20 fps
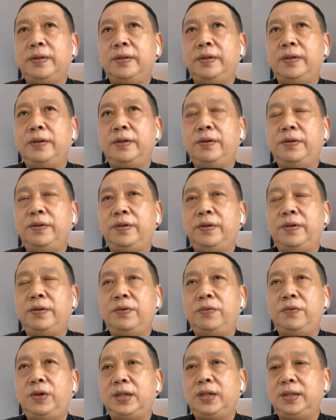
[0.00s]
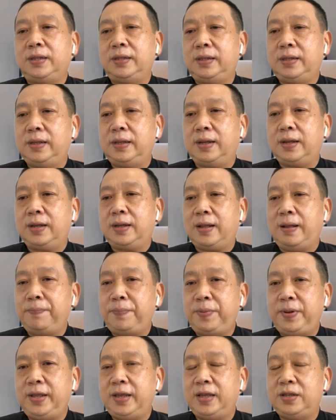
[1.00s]
uh, what the
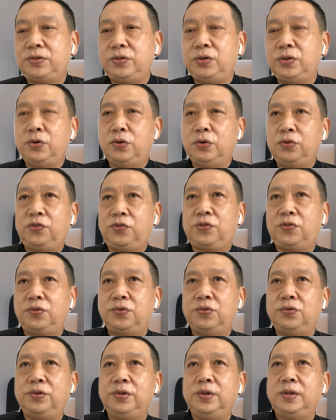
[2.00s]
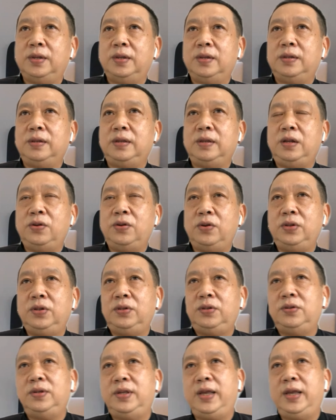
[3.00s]
company has to go through in order
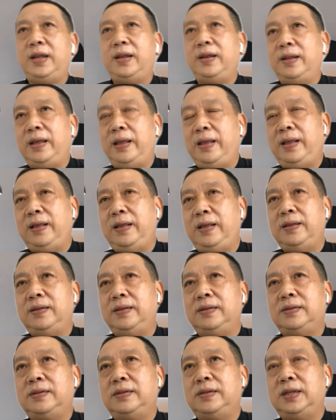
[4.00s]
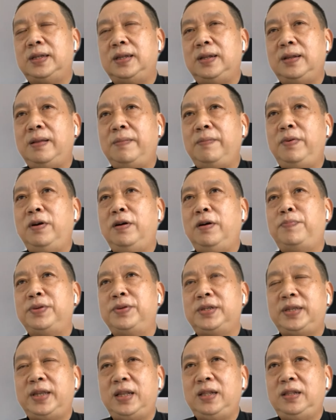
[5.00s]
to get a certain number of
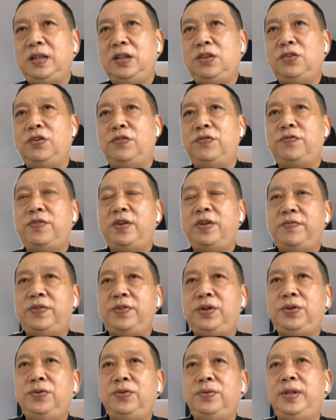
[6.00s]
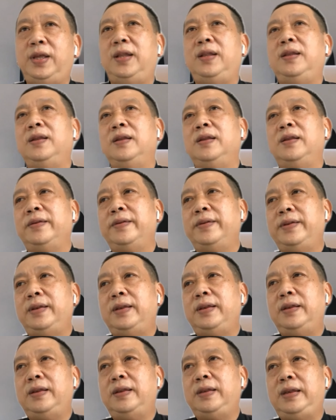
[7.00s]
percentage of revenue that
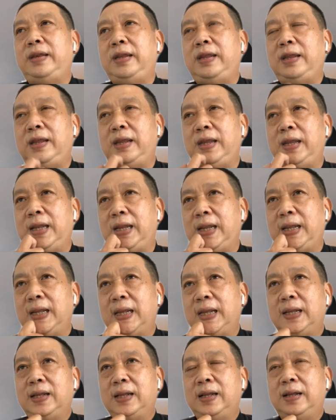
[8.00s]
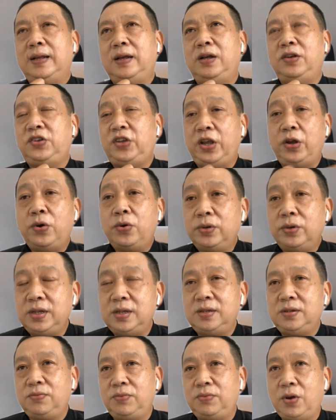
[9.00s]
the uh,
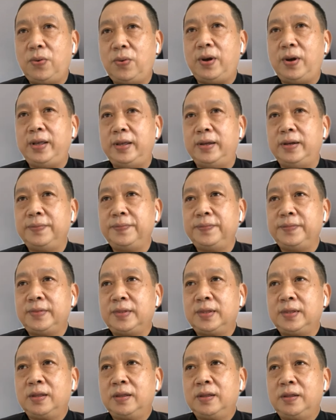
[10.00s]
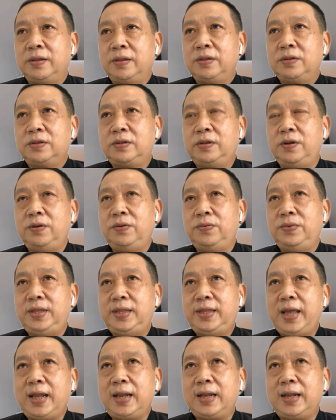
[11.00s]
shareholders require. So
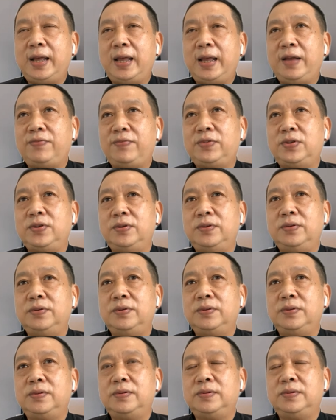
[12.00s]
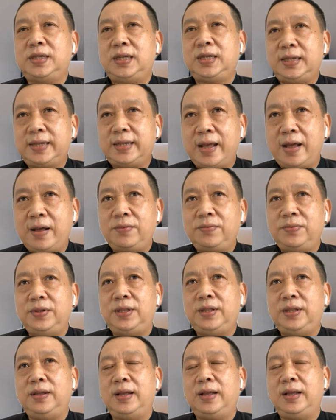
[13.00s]
with that, I have to sit down
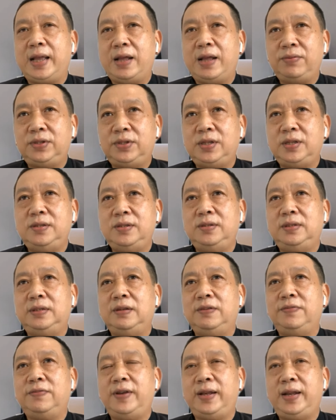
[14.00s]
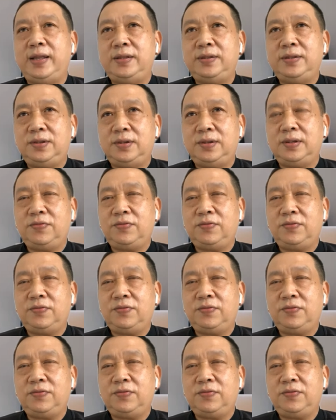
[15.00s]
with the accountants, the finance,